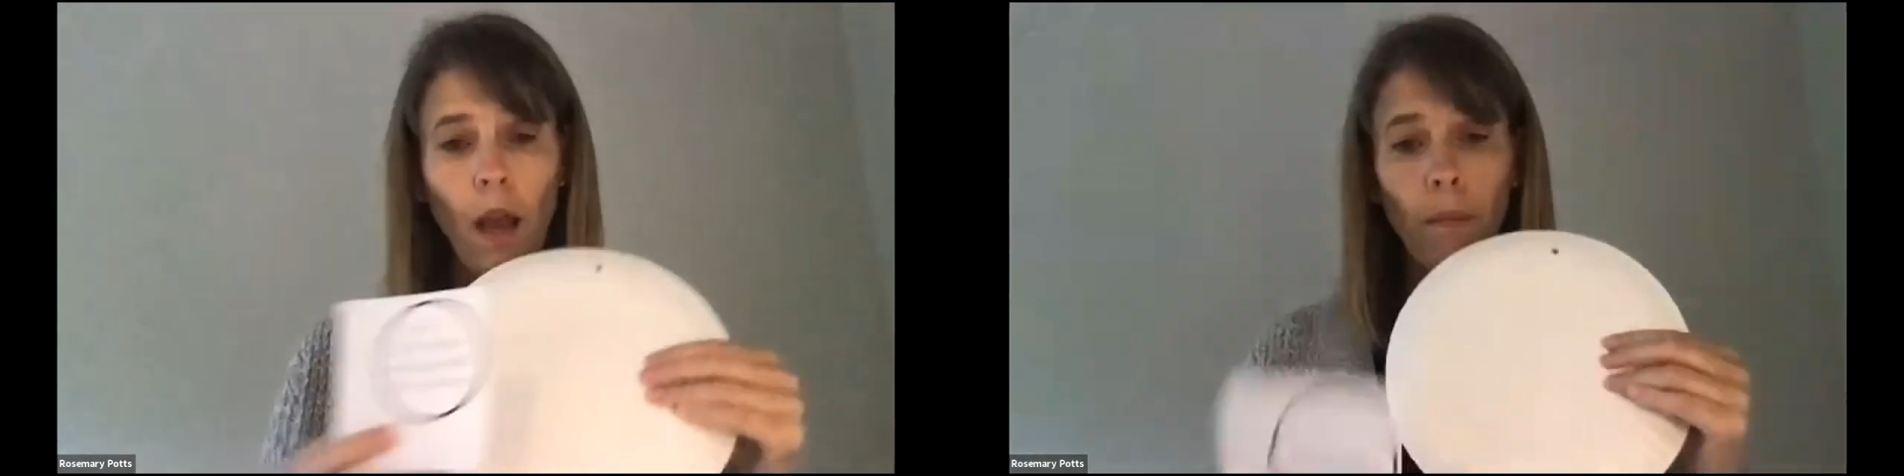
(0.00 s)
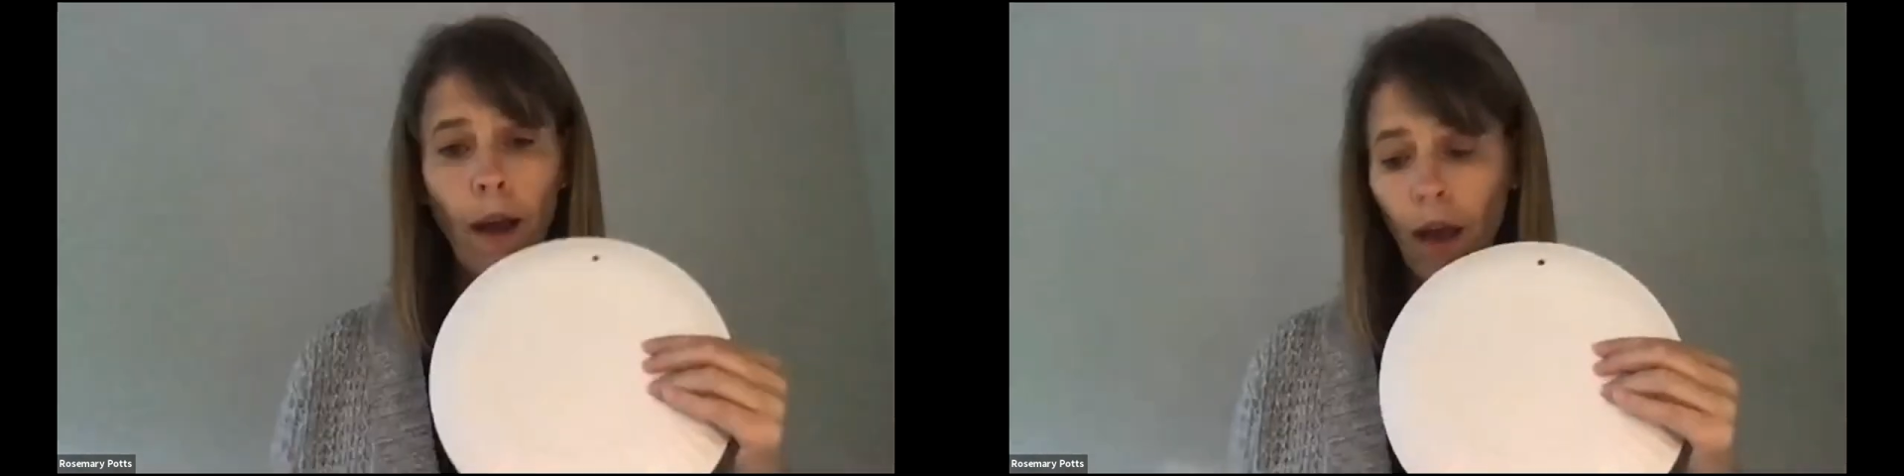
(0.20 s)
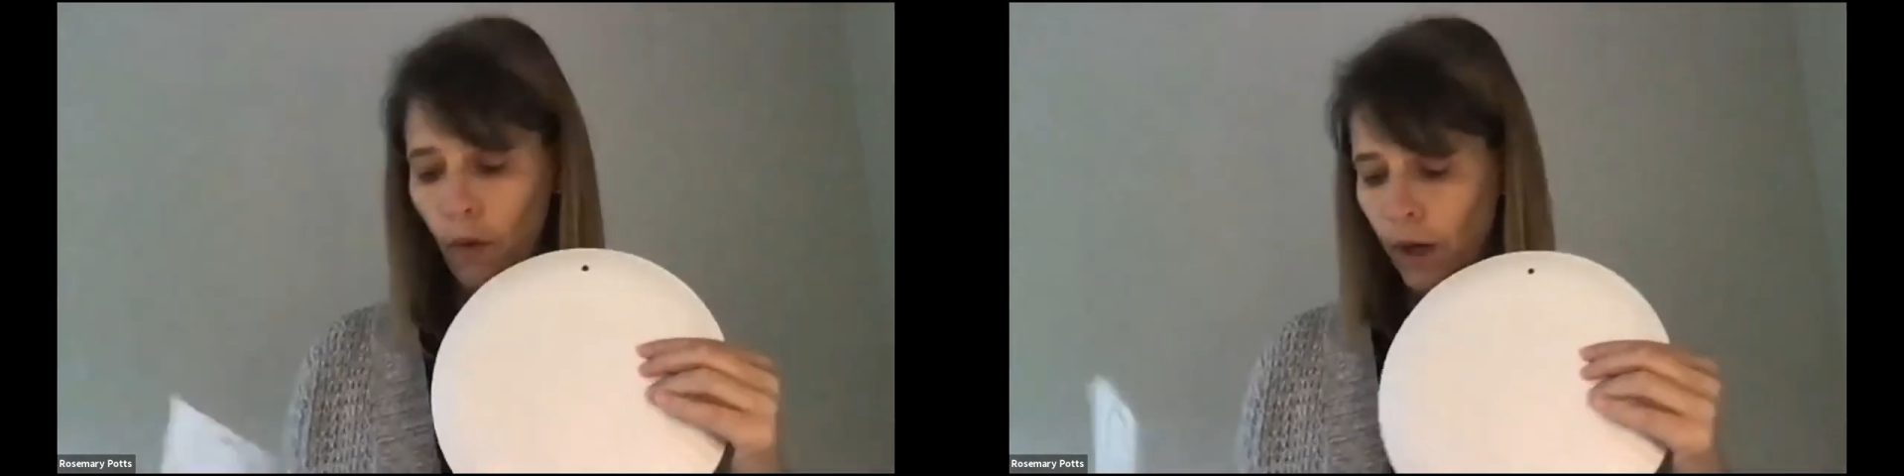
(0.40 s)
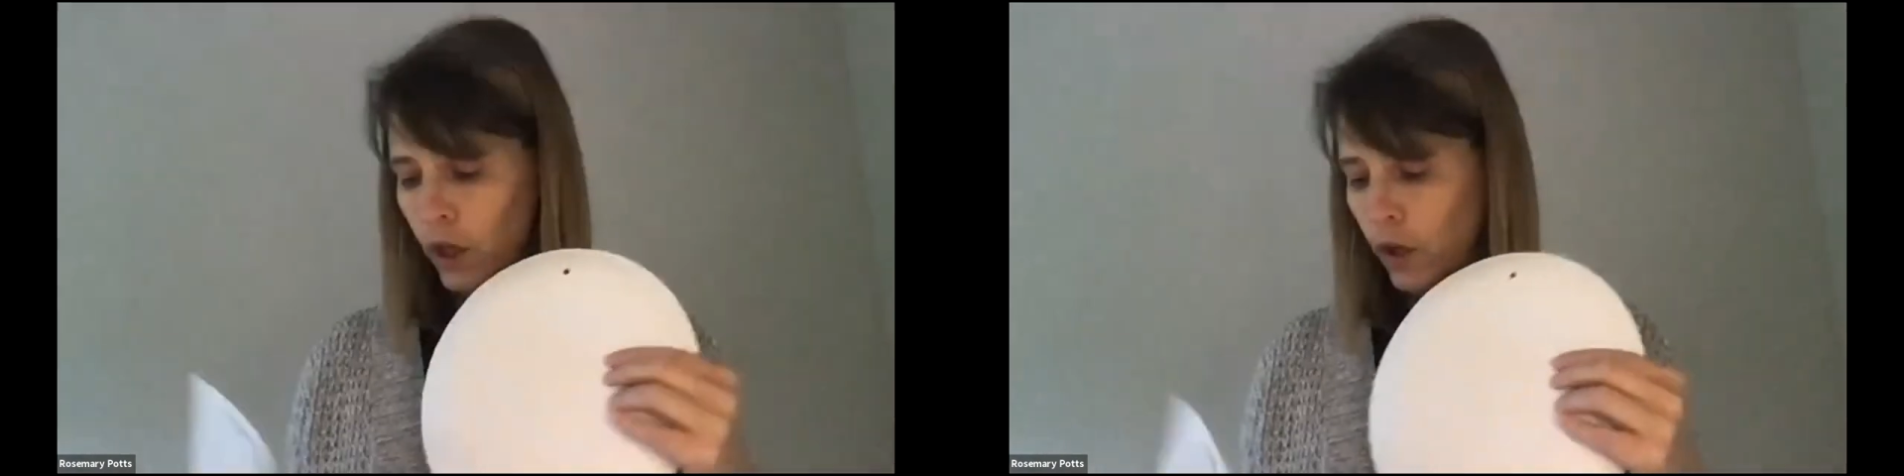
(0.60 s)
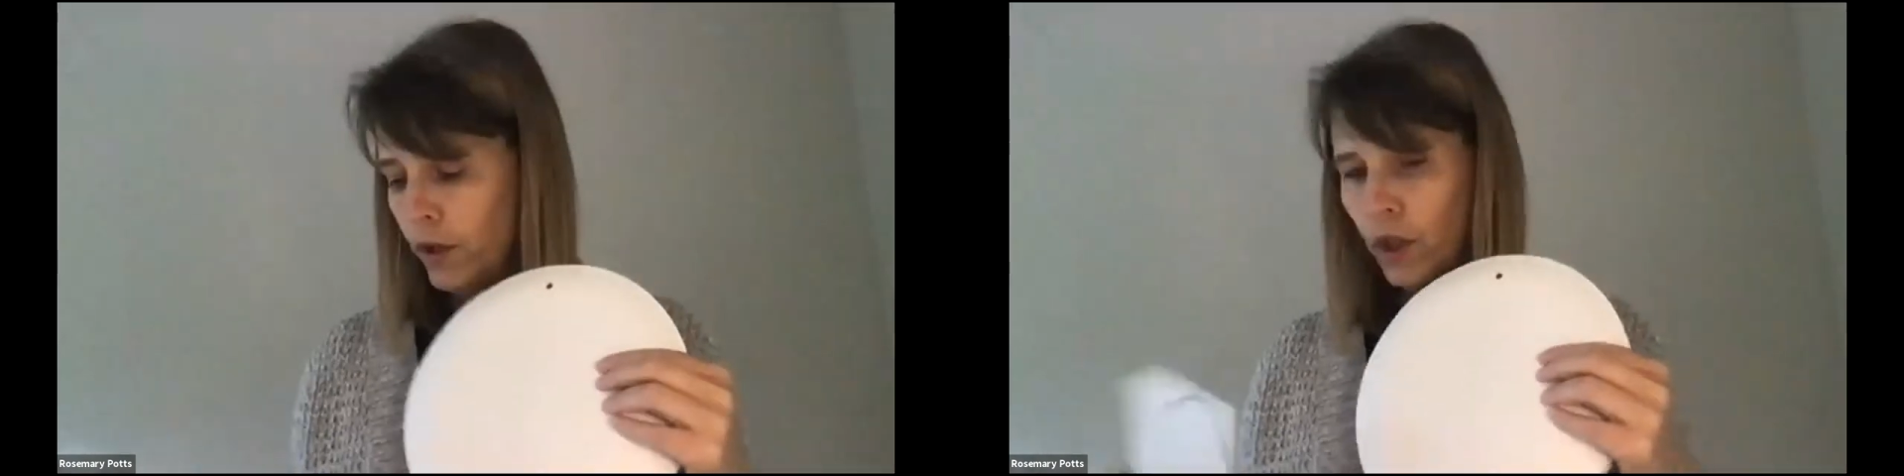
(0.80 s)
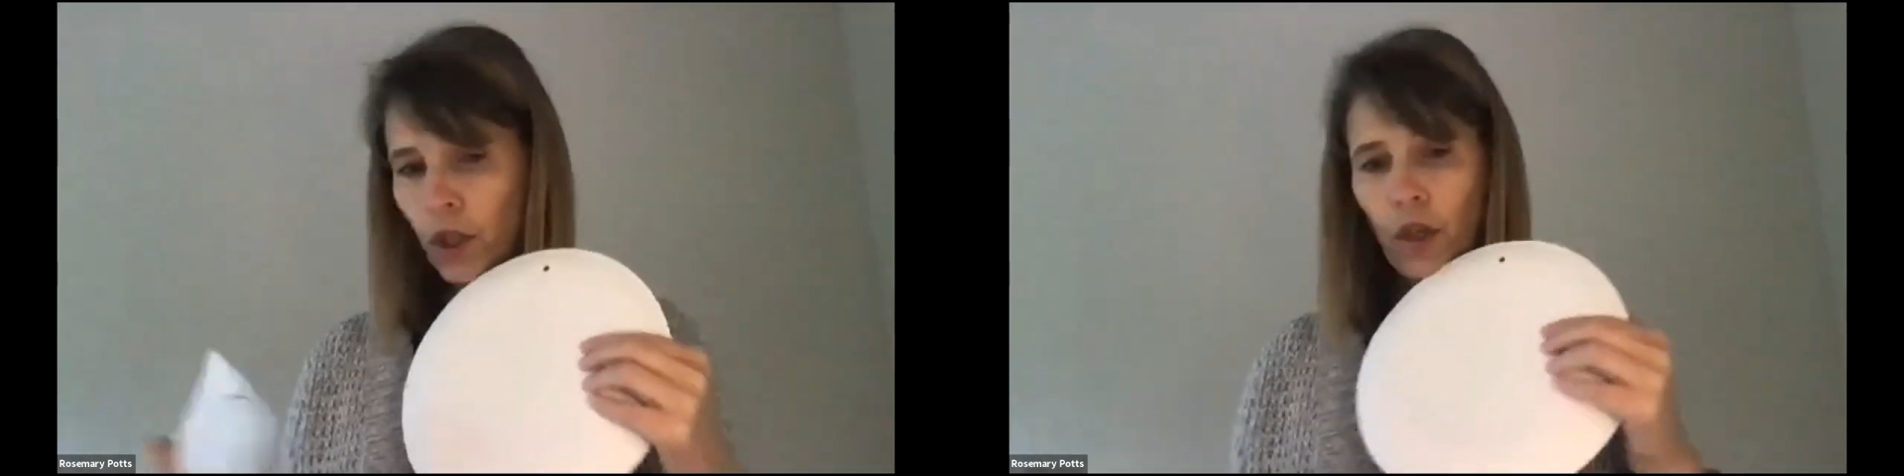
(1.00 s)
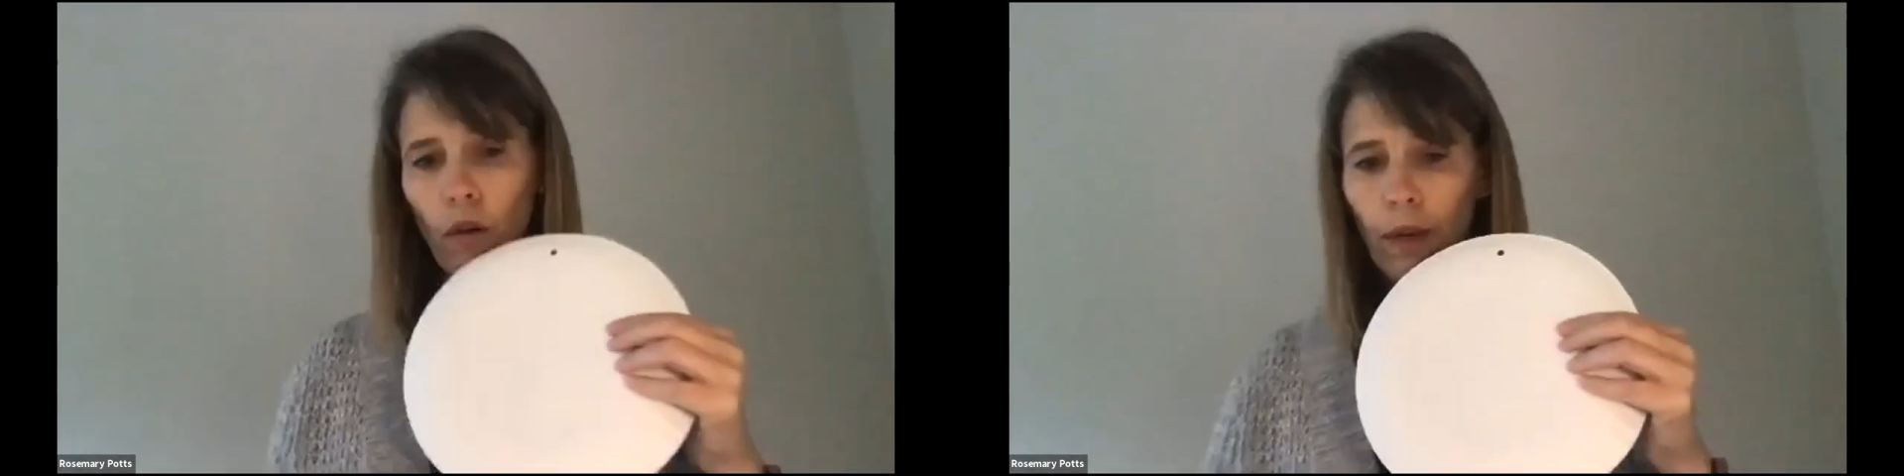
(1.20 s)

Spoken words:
But what you would do